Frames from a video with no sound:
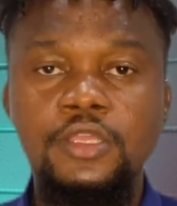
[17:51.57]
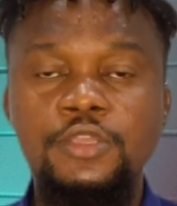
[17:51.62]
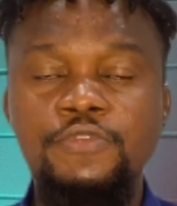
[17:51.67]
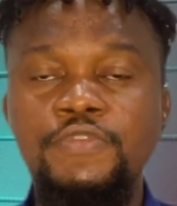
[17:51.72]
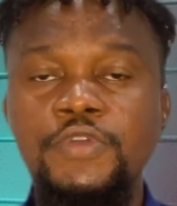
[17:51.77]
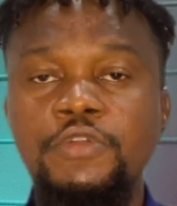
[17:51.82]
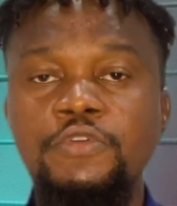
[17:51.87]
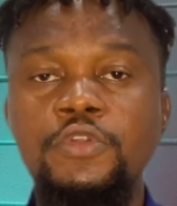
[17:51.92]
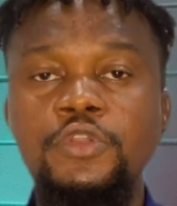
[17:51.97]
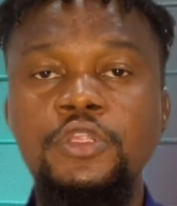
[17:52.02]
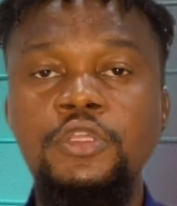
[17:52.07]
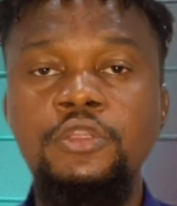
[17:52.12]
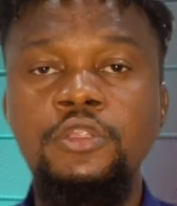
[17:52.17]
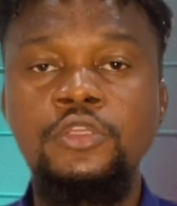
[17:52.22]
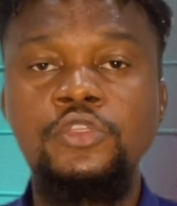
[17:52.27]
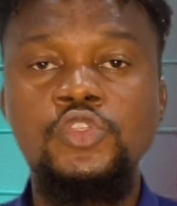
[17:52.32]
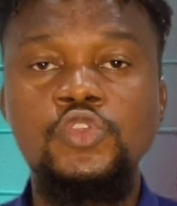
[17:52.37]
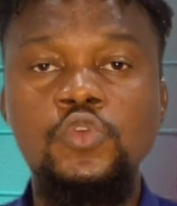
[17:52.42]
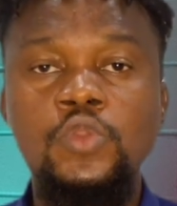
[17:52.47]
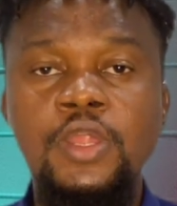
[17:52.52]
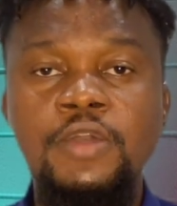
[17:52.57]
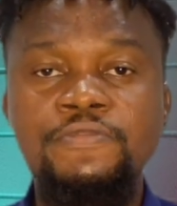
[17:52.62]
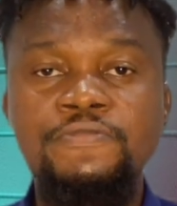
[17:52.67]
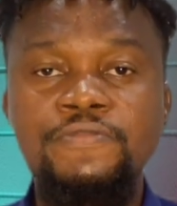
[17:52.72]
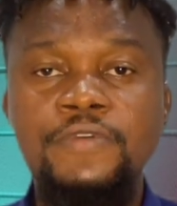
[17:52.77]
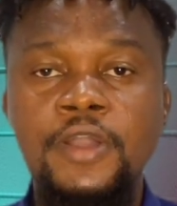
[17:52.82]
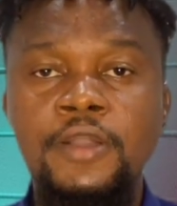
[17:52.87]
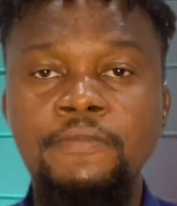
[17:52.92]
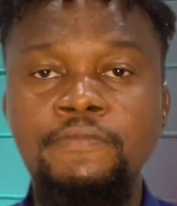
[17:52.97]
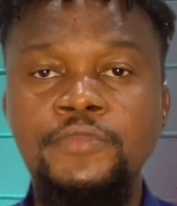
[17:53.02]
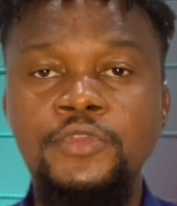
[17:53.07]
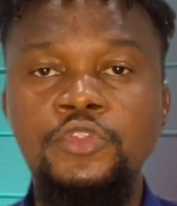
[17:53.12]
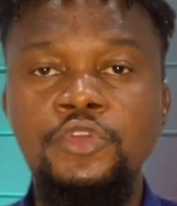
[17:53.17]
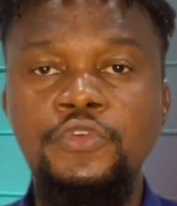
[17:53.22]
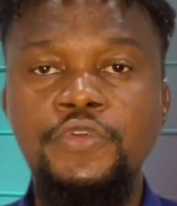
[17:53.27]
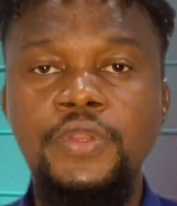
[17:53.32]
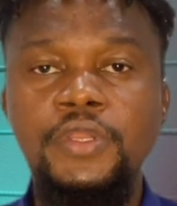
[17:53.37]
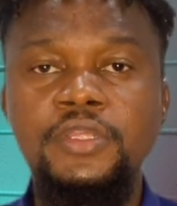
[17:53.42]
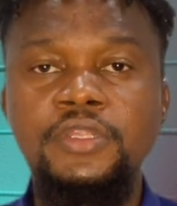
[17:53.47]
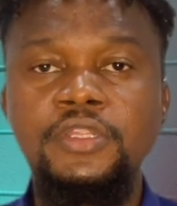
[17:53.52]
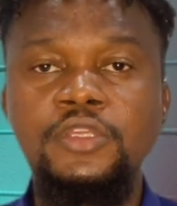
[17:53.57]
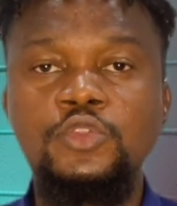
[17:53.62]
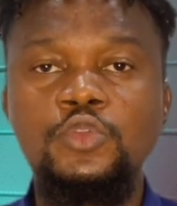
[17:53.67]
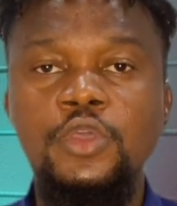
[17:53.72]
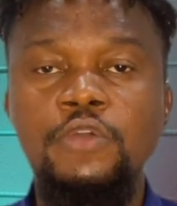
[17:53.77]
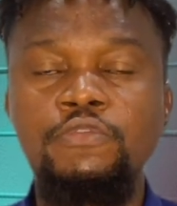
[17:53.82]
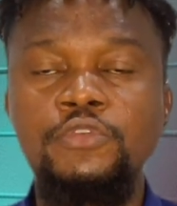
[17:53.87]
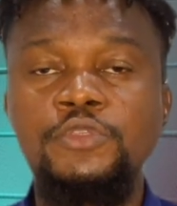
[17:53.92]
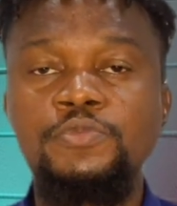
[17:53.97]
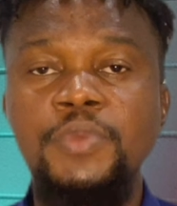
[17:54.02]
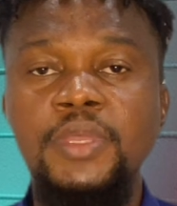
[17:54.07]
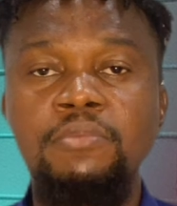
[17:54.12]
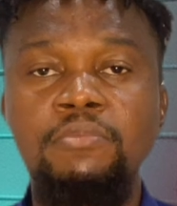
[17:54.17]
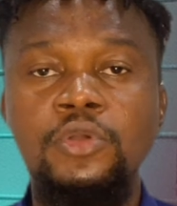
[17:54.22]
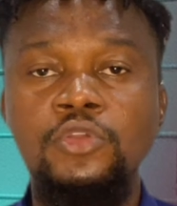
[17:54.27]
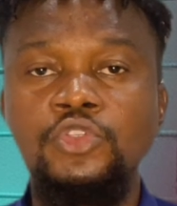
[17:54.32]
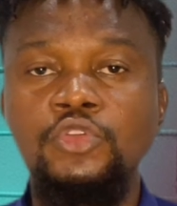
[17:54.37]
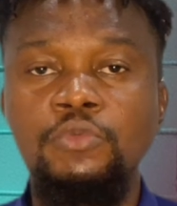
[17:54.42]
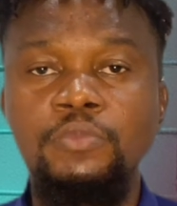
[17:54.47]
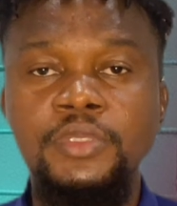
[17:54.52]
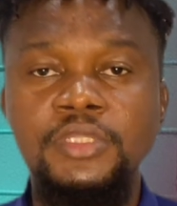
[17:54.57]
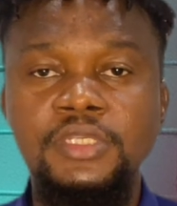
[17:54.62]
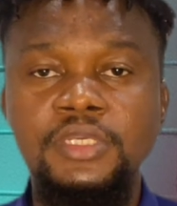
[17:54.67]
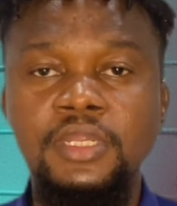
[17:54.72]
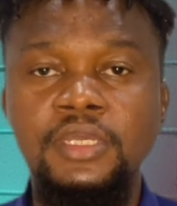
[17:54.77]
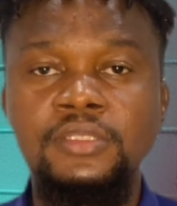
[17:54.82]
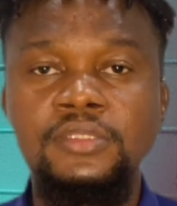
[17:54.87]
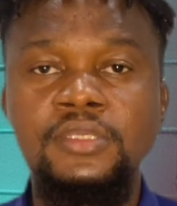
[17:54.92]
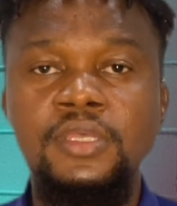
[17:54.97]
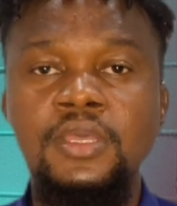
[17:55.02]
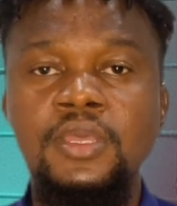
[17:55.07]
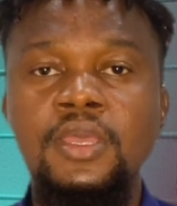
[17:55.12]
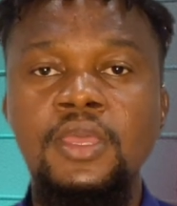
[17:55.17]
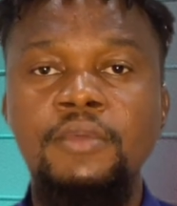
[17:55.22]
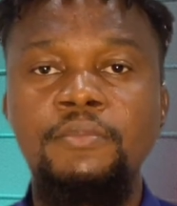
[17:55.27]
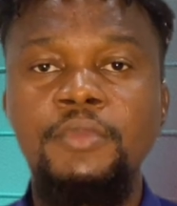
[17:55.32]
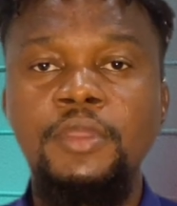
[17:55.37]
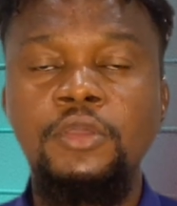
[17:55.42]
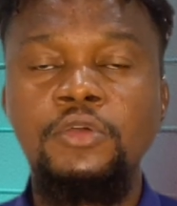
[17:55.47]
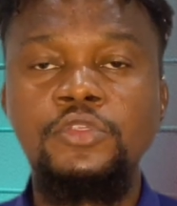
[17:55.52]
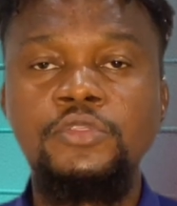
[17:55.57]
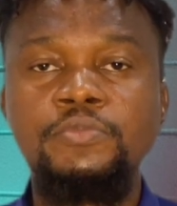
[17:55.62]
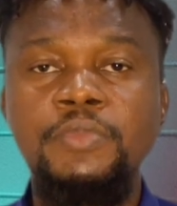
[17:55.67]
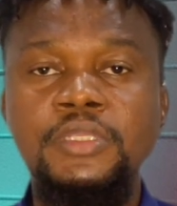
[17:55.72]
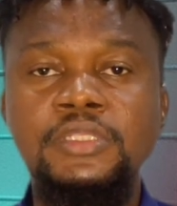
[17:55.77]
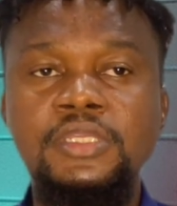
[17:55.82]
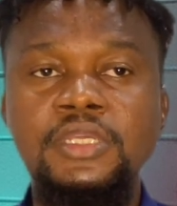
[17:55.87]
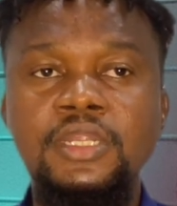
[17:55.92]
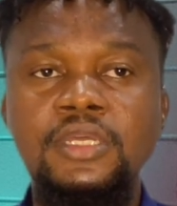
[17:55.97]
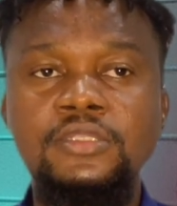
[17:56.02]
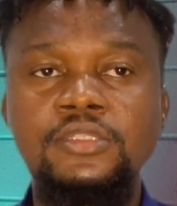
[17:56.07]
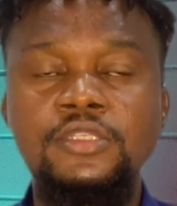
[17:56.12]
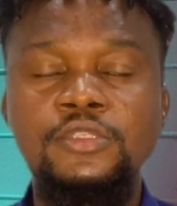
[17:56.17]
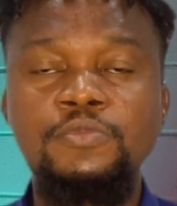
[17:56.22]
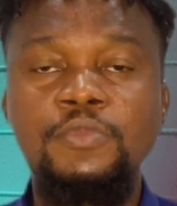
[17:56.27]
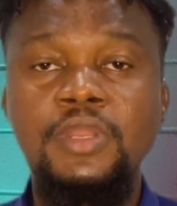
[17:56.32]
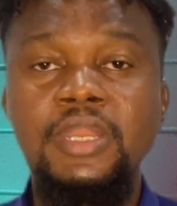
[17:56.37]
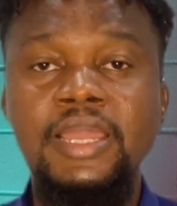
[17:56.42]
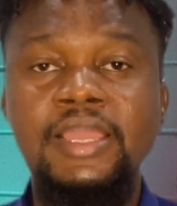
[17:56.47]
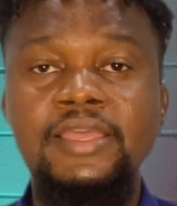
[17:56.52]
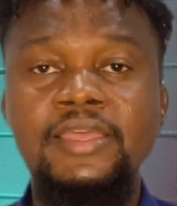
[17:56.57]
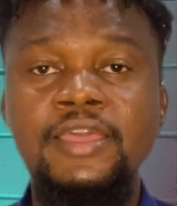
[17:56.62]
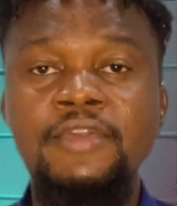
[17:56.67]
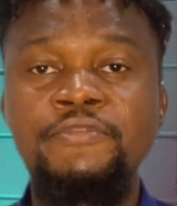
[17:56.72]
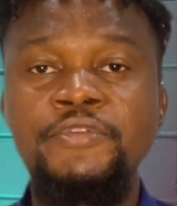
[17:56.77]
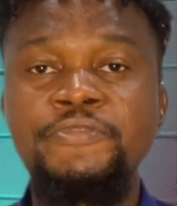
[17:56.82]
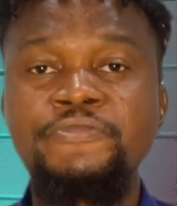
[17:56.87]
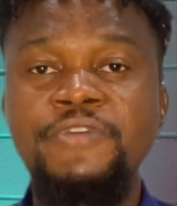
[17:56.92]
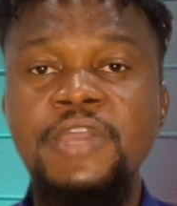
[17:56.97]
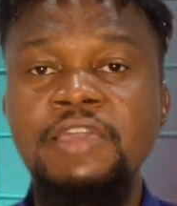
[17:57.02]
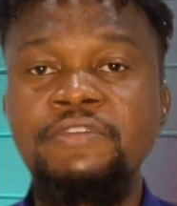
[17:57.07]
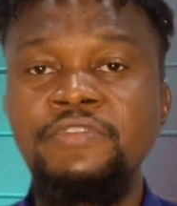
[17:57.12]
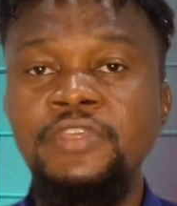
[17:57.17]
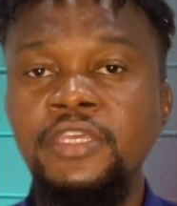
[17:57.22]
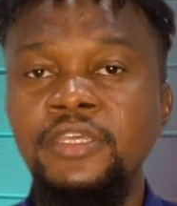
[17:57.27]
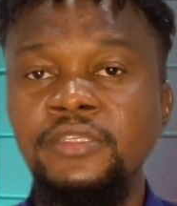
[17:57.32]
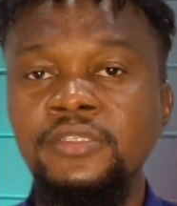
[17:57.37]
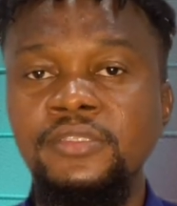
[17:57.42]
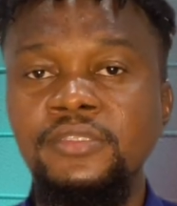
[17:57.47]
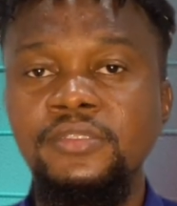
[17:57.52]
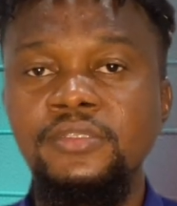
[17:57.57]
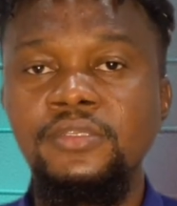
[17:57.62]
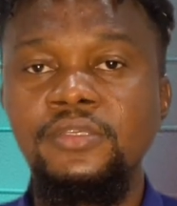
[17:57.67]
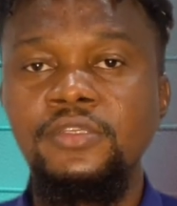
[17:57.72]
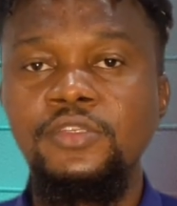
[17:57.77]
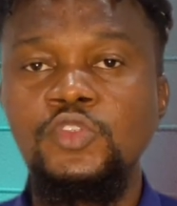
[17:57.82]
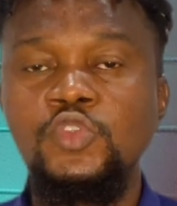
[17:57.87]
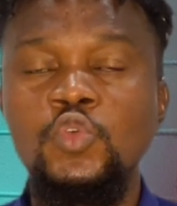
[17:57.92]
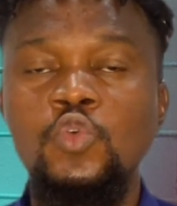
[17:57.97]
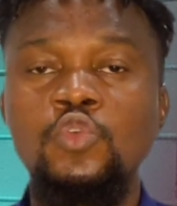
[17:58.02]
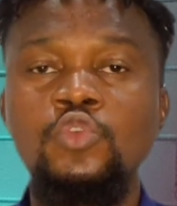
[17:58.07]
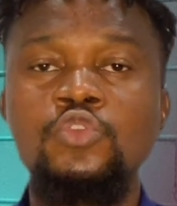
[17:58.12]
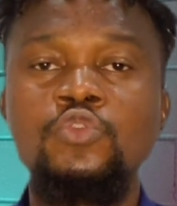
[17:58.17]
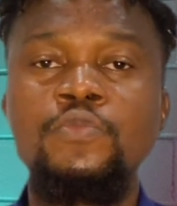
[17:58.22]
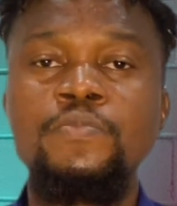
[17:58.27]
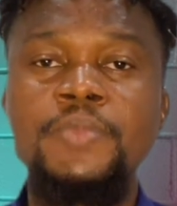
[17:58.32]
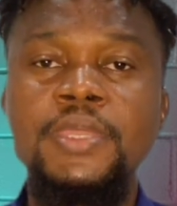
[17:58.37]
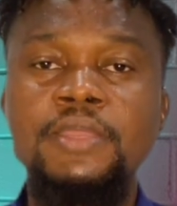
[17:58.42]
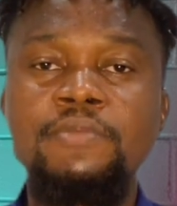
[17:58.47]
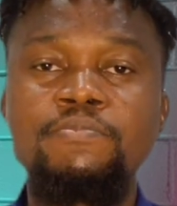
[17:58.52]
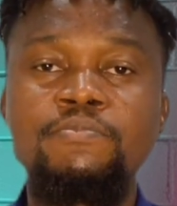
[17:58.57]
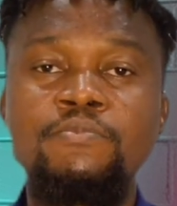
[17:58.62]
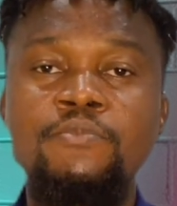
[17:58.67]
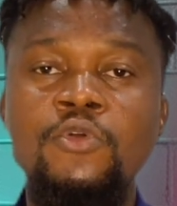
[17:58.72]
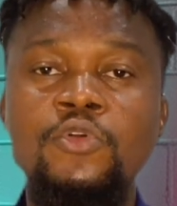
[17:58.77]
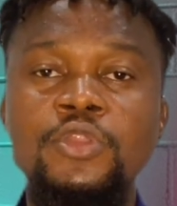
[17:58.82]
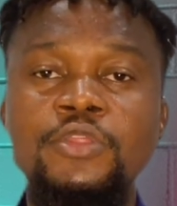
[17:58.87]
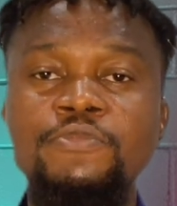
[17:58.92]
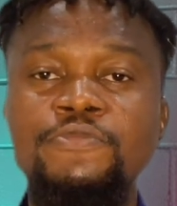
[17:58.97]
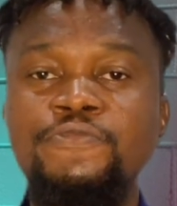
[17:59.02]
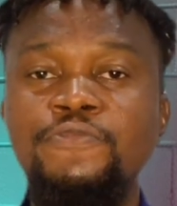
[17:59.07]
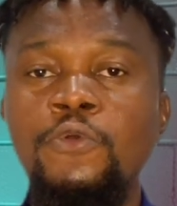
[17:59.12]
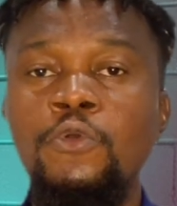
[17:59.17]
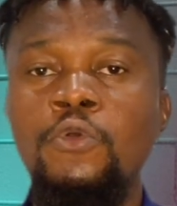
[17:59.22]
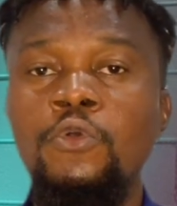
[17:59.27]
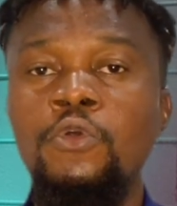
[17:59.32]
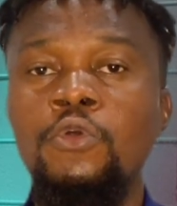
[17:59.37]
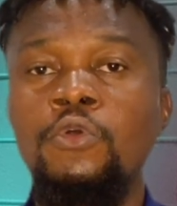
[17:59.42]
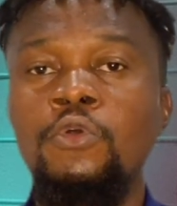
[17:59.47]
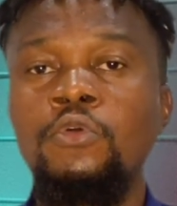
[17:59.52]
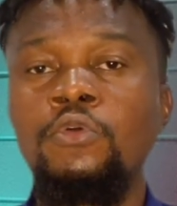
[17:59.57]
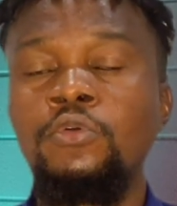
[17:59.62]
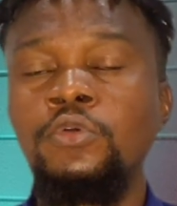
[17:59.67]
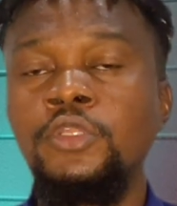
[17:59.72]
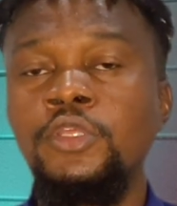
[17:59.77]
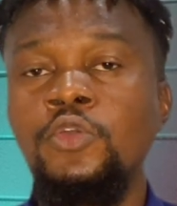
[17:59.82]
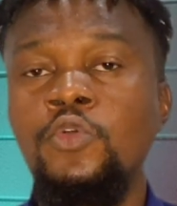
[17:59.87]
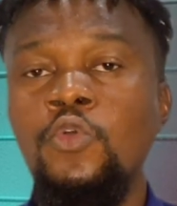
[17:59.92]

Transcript: If you're running a solar farm, you don't really need to even spend much on maintenance, because maintenance is more like every 5 years. So you make money for